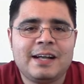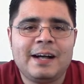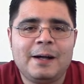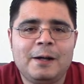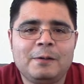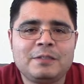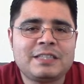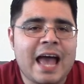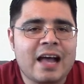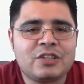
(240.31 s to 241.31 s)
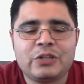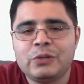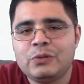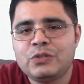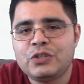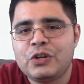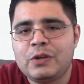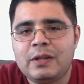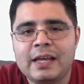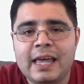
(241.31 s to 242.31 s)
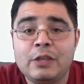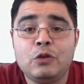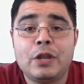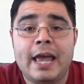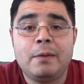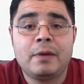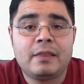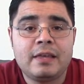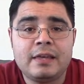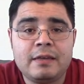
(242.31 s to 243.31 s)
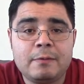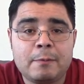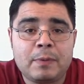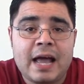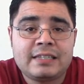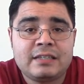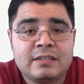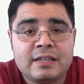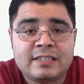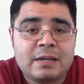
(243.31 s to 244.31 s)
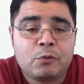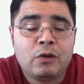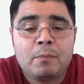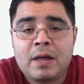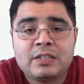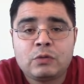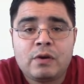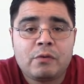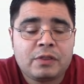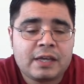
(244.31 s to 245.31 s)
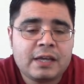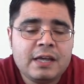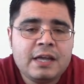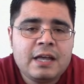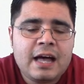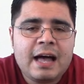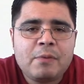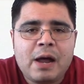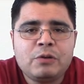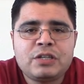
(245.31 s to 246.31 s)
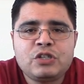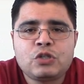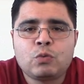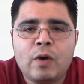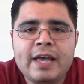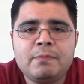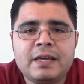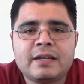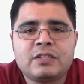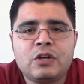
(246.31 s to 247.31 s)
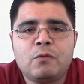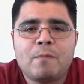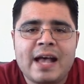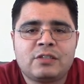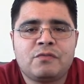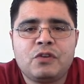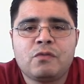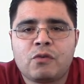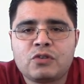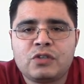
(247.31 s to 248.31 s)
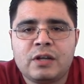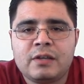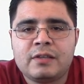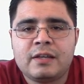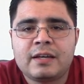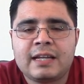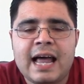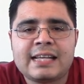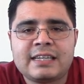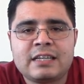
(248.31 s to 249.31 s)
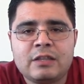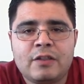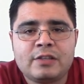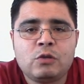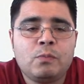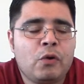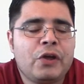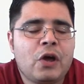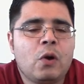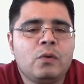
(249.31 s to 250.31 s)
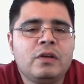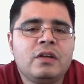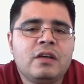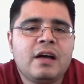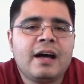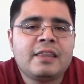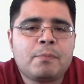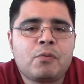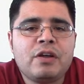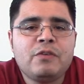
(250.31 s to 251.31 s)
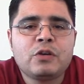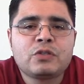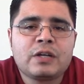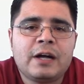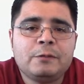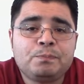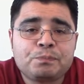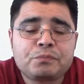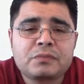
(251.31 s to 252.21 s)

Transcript: uh, statues, you know, like you name it. It, it applies, and the same rule applies to everything. Uh, but I would say just wait because, you know, Master of the Universe, the, the, the classic, another 2.0, uh, the previous um,